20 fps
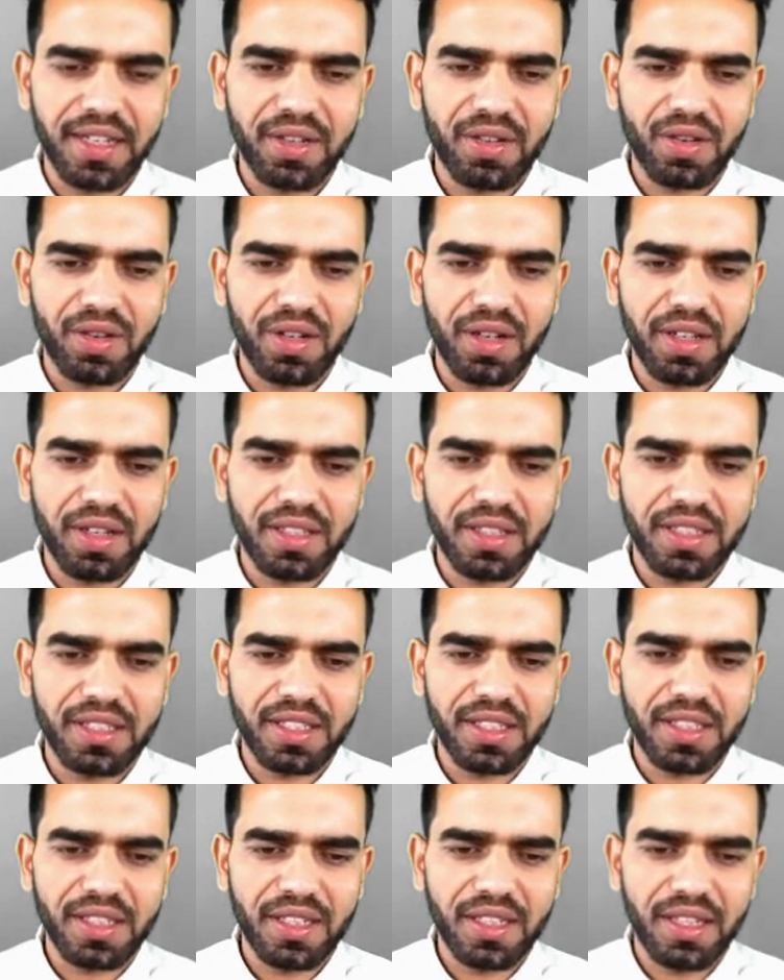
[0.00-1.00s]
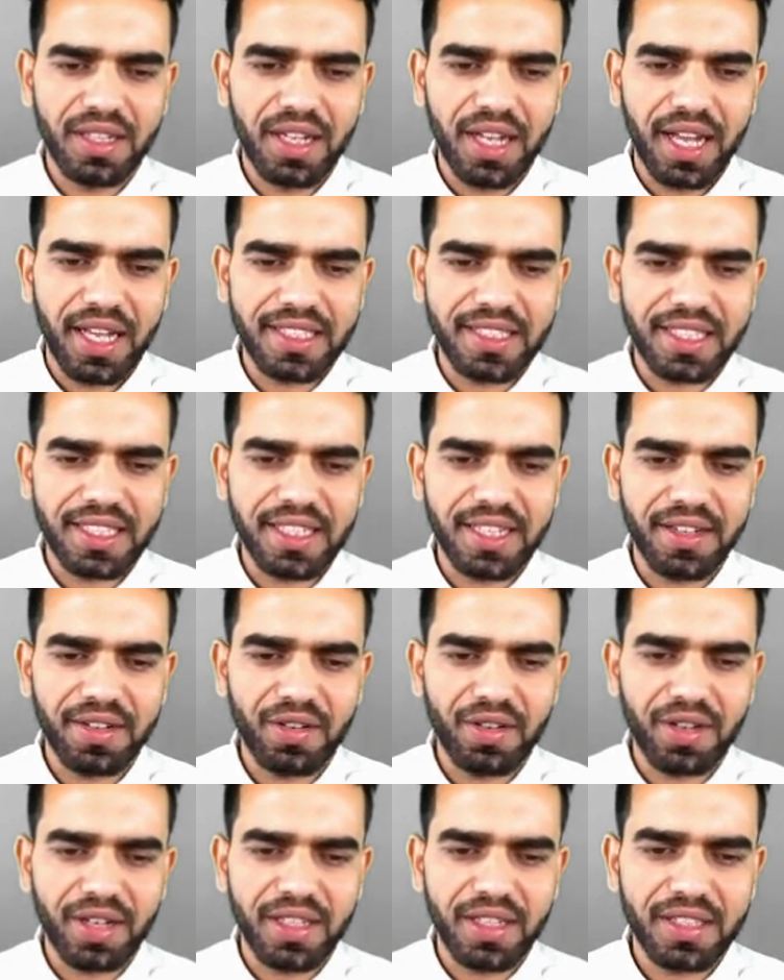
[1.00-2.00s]
colon is there, ascending
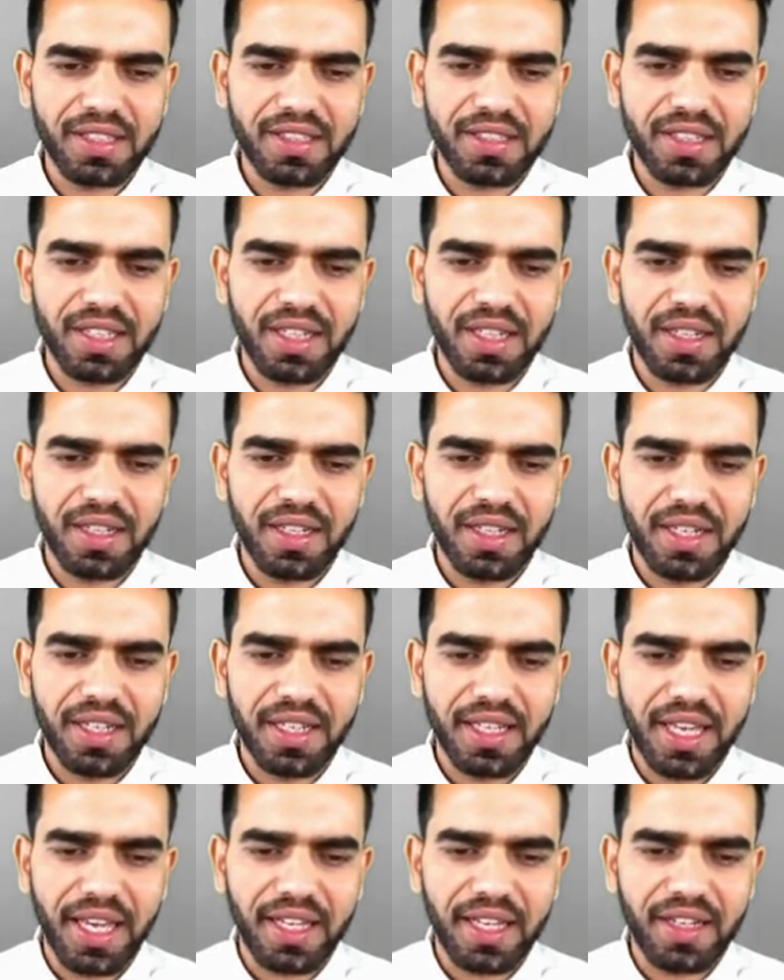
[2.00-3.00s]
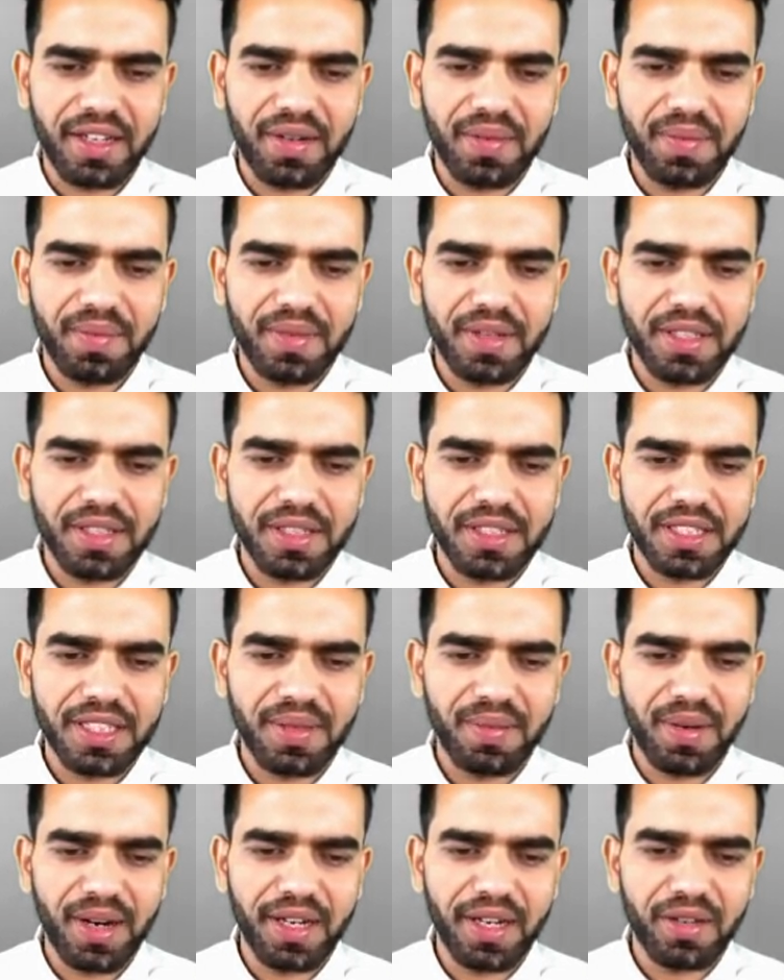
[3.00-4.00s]
colon is there, cecum,
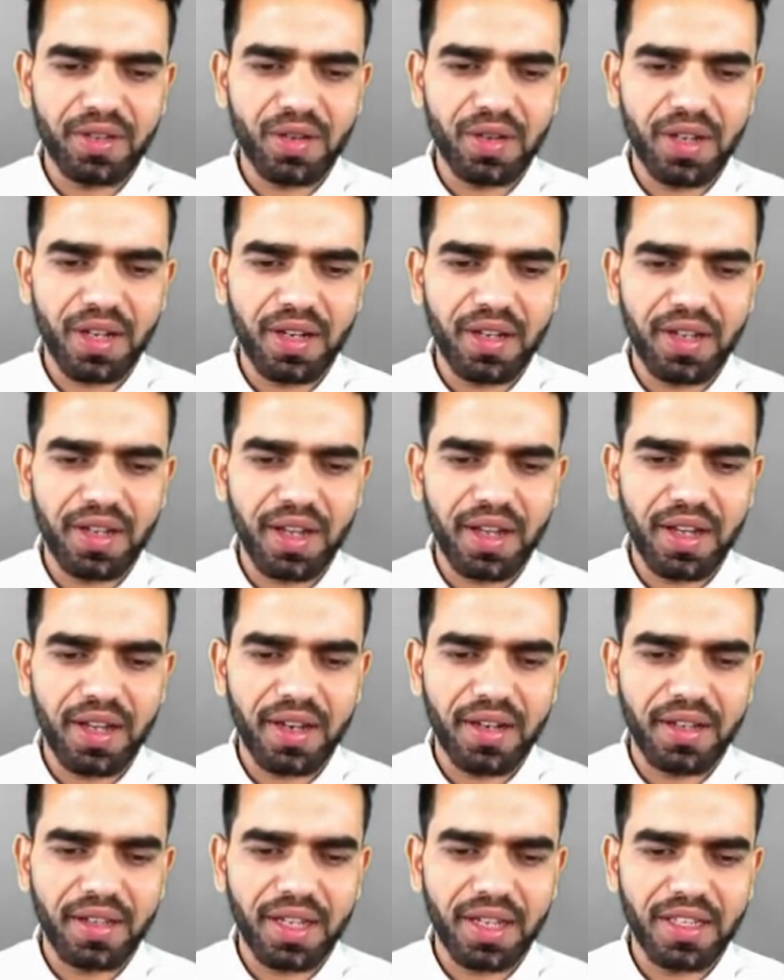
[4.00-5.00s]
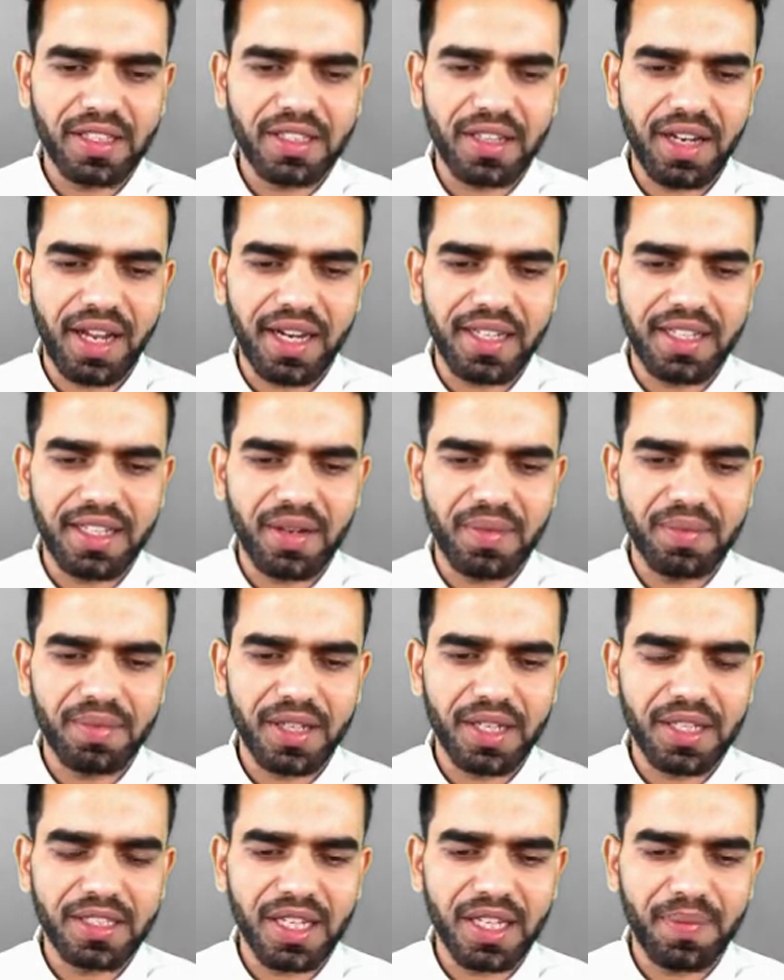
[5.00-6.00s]
sigmoid colon, there is rectum,
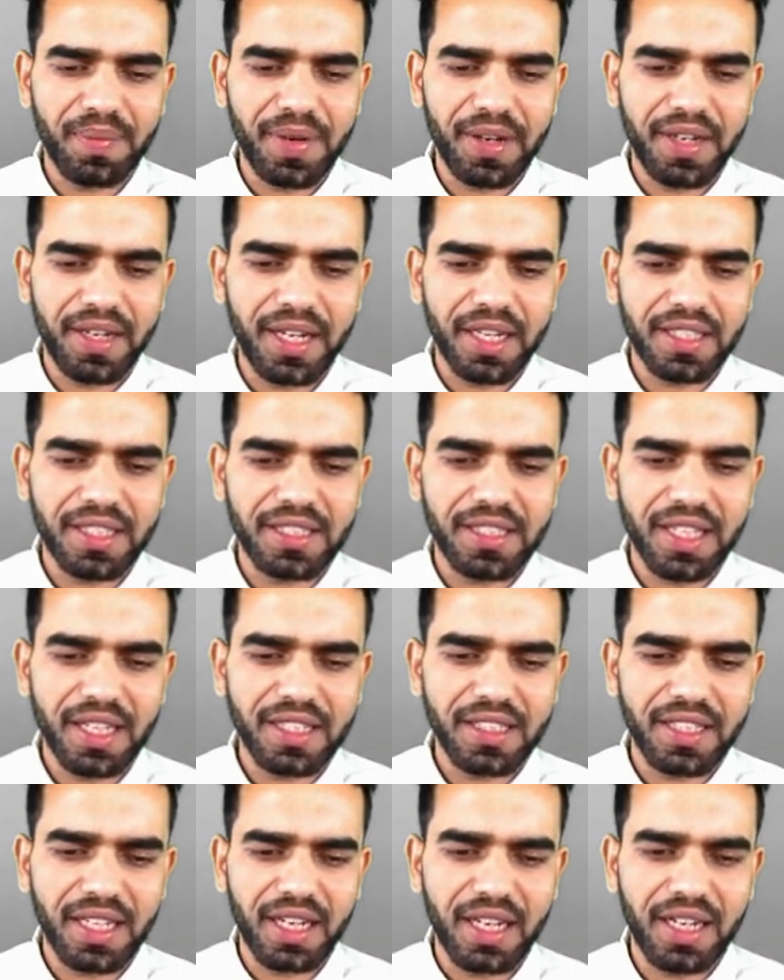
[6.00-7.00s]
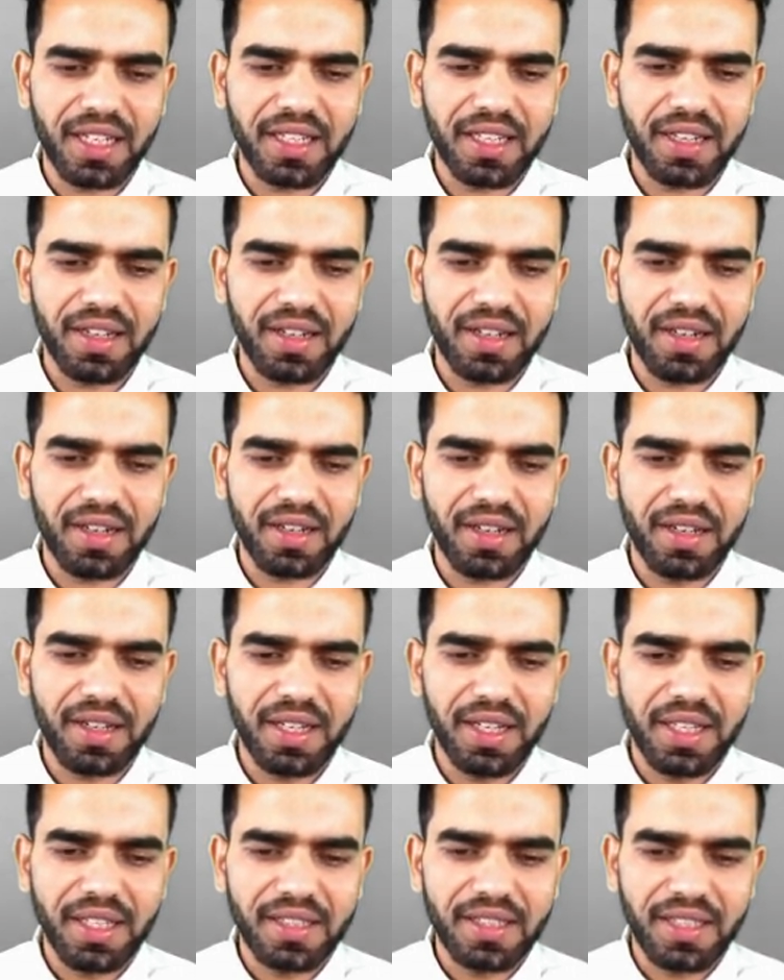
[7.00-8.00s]
there is appendix, there is anal canal,
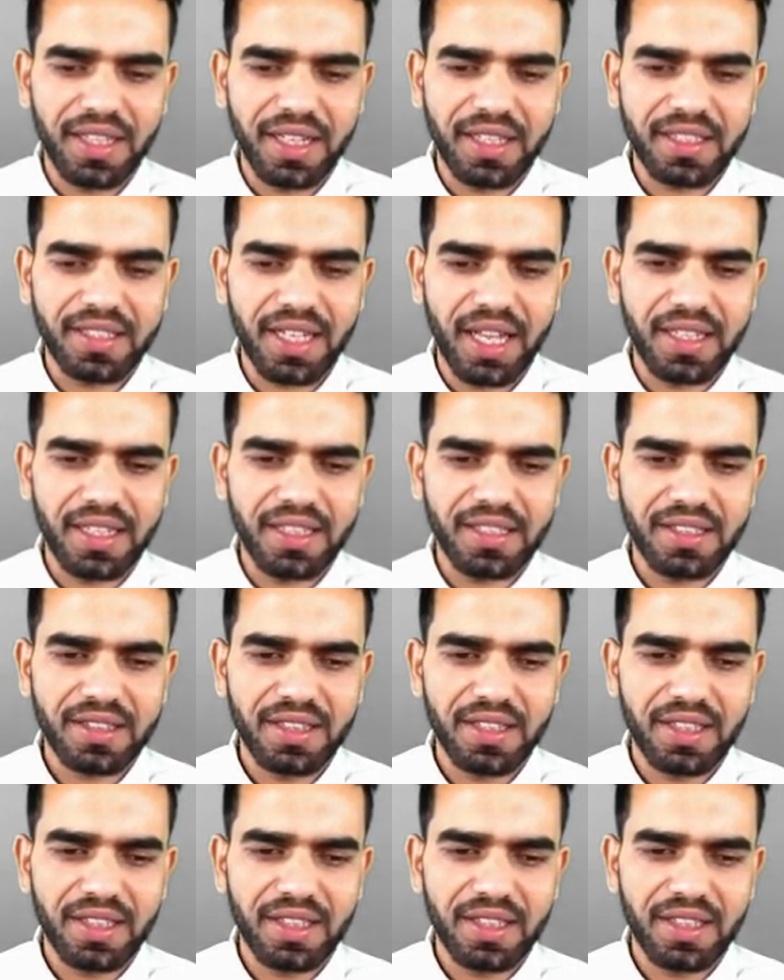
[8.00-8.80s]
there is ans.